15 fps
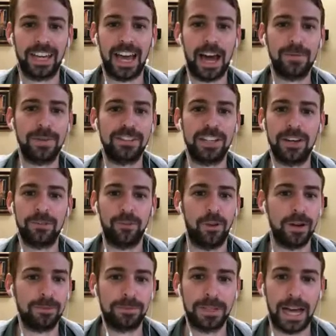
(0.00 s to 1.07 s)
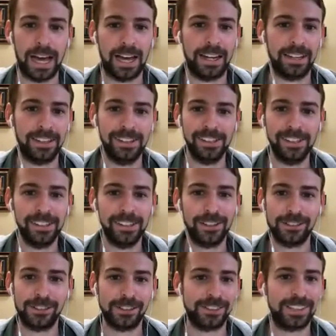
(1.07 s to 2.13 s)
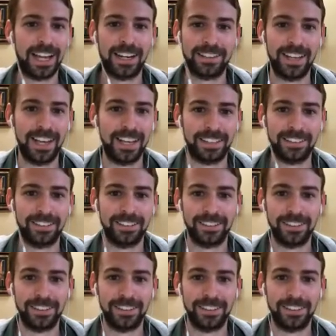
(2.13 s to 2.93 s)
how about you have one guy who's just kind of taking